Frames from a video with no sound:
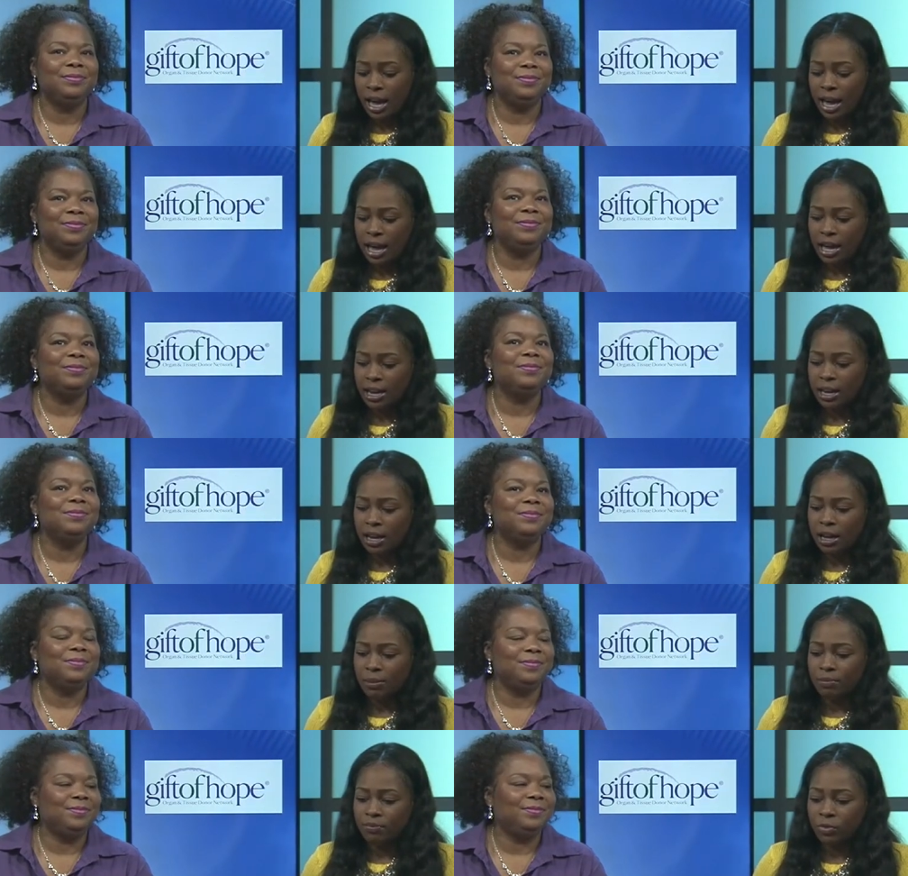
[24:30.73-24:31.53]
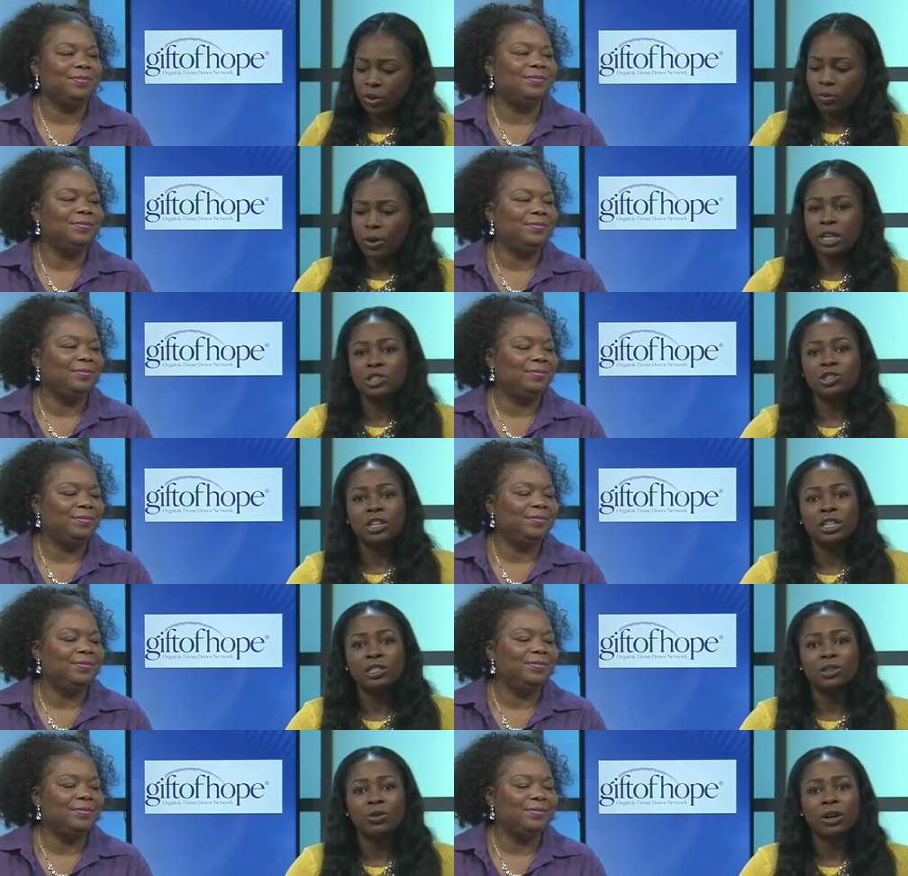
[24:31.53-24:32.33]
Speaker 1: and um, register
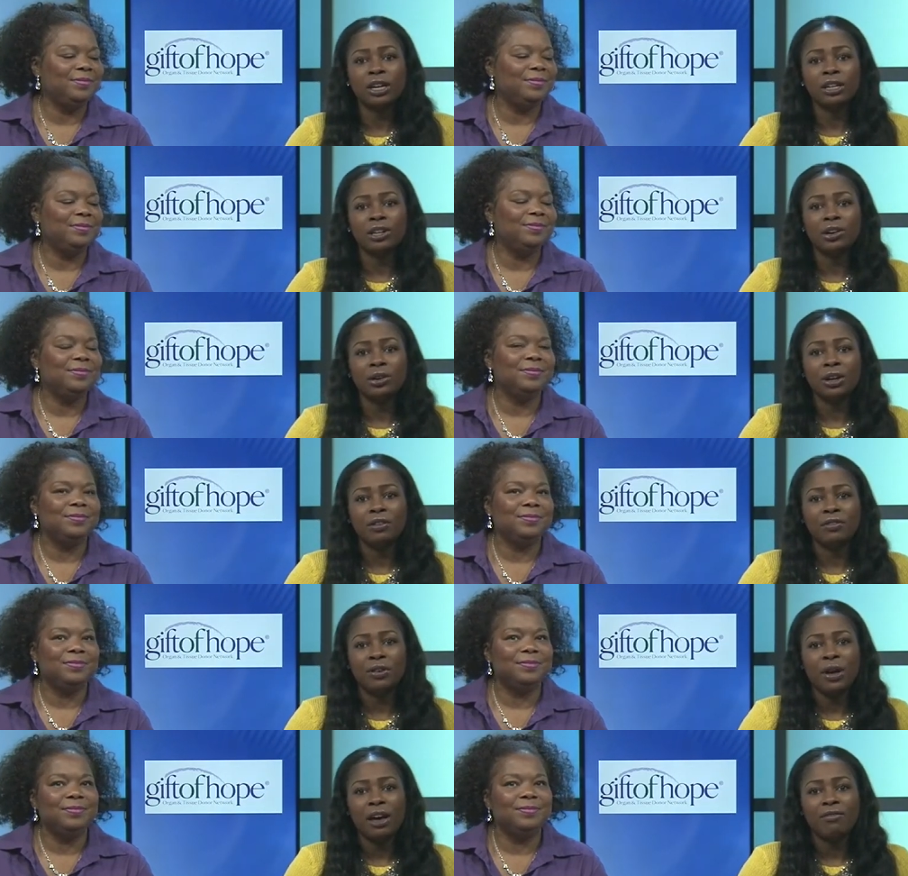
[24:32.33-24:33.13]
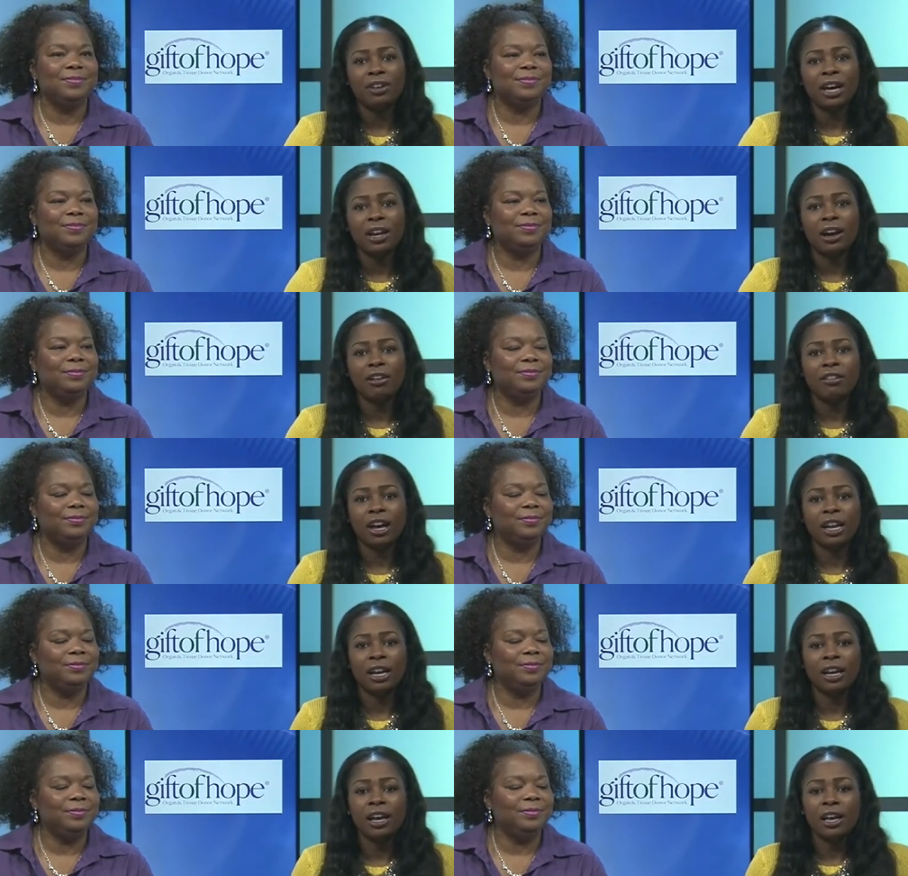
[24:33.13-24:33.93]
as an organ donor if you have not
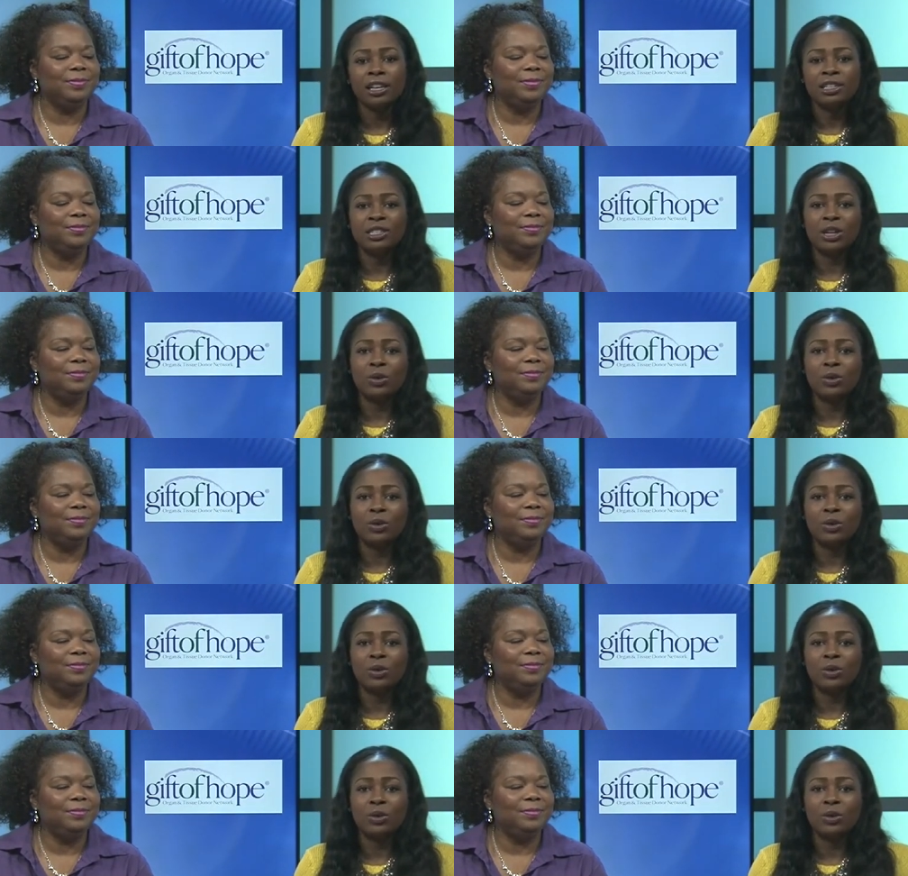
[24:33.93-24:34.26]
already. So